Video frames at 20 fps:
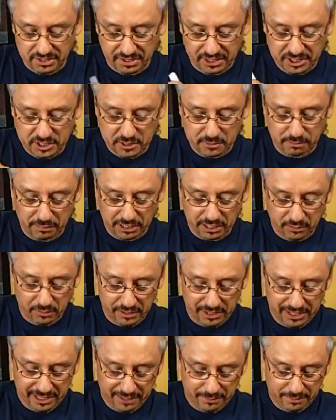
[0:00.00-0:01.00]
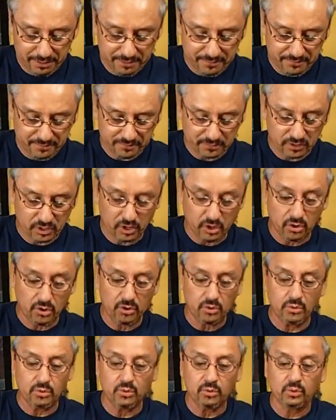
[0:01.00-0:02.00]
So let's split one up.
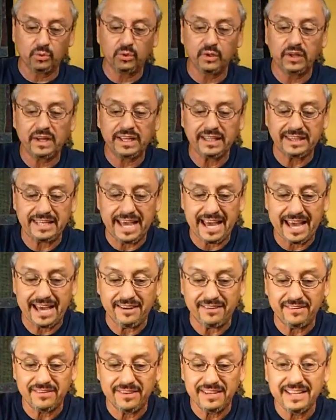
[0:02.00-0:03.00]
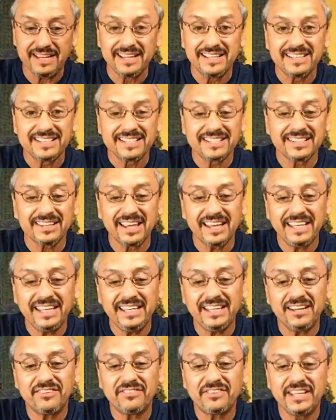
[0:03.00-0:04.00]
Oh, look at that!
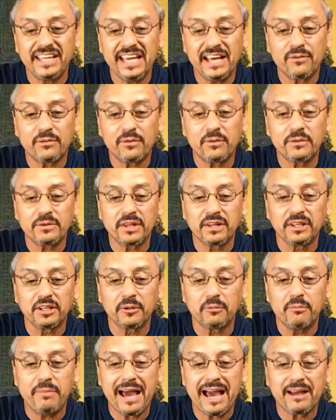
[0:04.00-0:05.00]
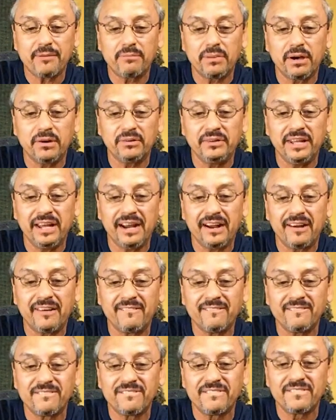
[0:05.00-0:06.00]
Lucky enough to get one with a little backbone there.
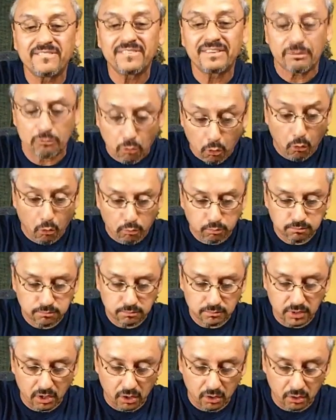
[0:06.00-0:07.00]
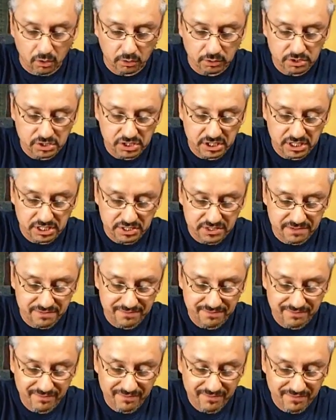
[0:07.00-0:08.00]
Ooh. Oh, geez,
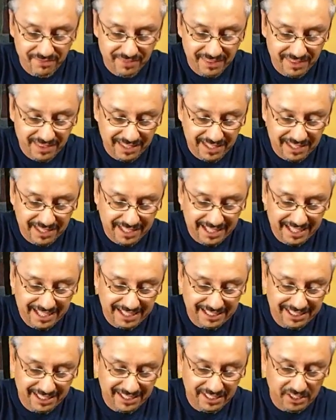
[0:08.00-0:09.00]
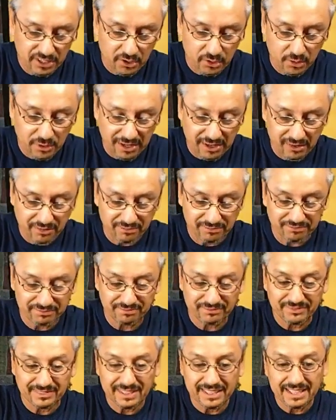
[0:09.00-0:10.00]
that didn't go well.
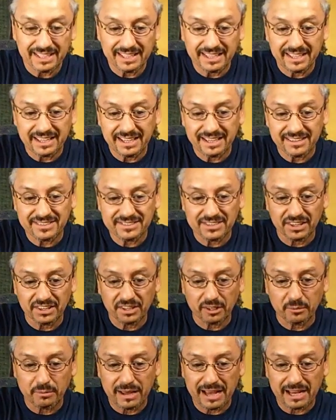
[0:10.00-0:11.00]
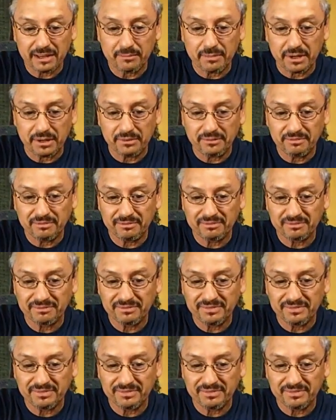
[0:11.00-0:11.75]
There's the little backbone.